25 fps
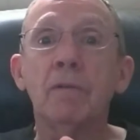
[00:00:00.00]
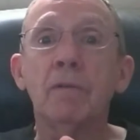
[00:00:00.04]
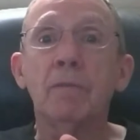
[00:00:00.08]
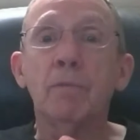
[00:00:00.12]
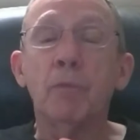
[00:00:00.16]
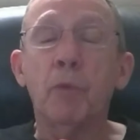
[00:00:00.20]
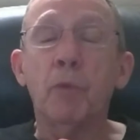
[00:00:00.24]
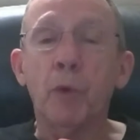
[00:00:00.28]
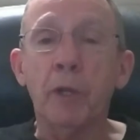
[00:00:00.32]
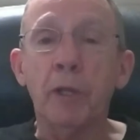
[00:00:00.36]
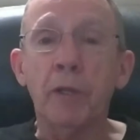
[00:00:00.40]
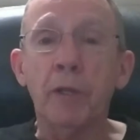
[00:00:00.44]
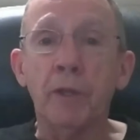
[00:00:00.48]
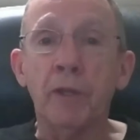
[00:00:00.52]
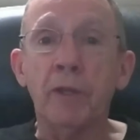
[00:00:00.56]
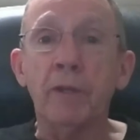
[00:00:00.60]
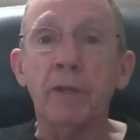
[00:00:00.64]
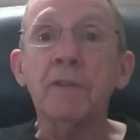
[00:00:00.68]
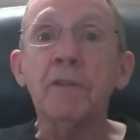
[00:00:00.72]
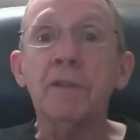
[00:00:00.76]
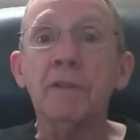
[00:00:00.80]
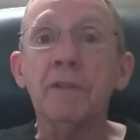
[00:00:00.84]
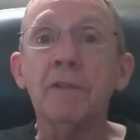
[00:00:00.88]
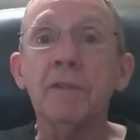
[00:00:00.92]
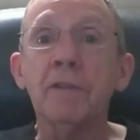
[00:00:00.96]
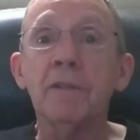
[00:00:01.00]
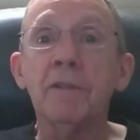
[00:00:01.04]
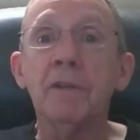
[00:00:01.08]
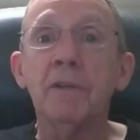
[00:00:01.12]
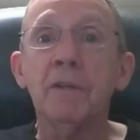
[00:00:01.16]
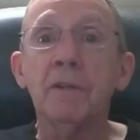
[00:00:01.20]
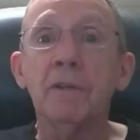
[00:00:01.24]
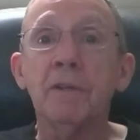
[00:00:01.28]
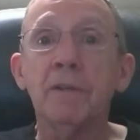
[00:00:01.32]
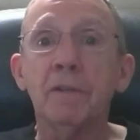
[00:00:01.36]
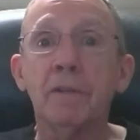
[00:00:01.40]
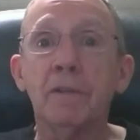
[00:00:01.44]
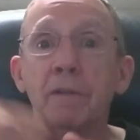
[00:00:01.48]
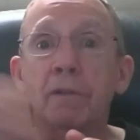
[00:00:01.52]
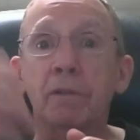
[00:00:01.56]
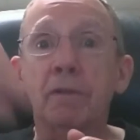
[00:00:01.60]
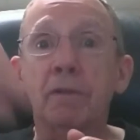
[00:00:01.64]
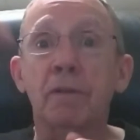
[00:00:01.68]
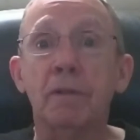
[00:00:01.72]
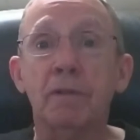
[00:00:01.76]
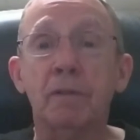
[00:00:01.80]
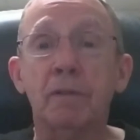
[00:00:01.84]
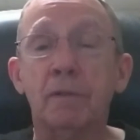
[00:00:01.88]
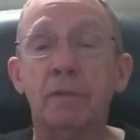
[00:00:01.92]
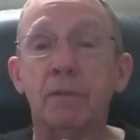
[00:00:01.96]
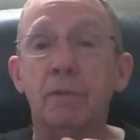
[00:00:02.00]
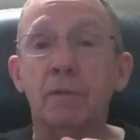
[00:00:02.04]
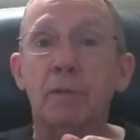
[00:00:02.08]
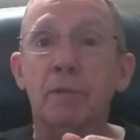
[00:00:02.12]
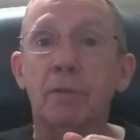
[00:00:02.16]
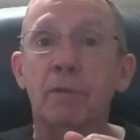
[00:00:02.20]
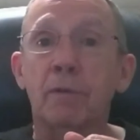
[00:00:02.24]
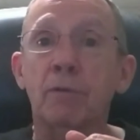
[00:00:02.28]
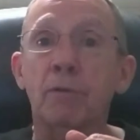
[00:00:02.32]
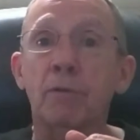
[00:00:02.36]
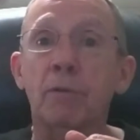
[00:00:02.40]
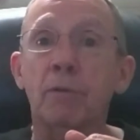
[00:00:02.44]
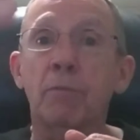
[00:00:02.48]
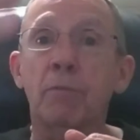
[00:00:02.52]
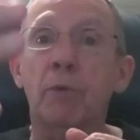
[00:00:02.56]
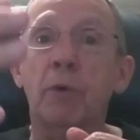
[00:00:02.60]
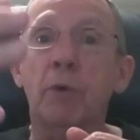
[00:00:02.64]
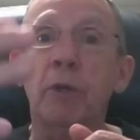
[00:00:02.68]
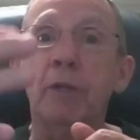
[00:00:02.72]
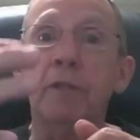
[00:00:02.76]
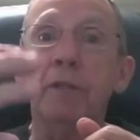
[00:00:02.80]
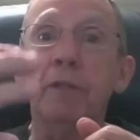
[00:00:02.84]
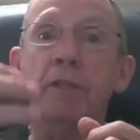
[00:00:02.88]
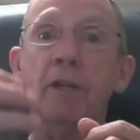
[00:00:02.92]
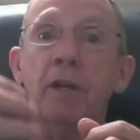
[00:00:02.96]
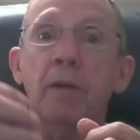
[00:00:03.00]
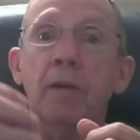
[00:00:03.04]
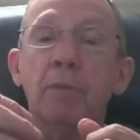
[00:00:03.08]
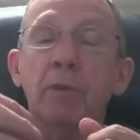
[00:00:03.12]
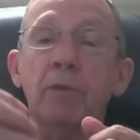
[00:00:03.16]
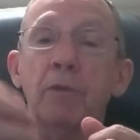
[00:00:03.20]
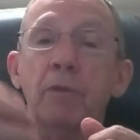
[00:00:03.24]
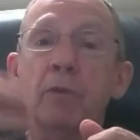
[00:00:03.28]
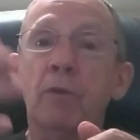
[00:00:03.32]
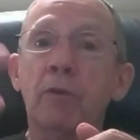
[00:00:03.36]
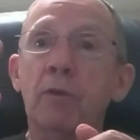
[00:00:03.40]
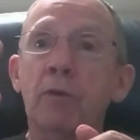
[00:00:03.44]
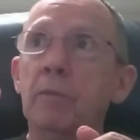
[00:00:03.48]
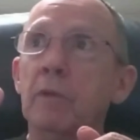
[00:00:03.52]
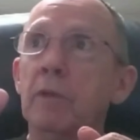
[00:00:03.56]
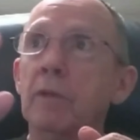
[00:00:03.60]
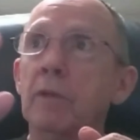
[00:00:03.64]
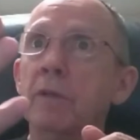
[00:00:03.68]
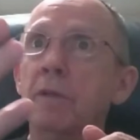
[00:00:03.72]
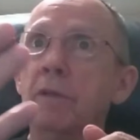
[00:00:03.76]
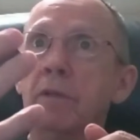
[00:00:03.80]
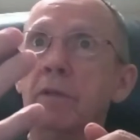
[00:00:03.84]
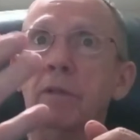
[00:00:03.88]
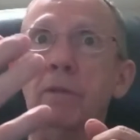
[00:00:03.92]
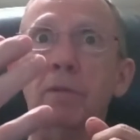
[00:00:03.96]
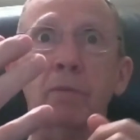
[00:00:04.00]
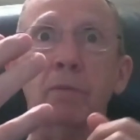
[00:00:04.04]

breathing, because there was a little breeze coming toward me and it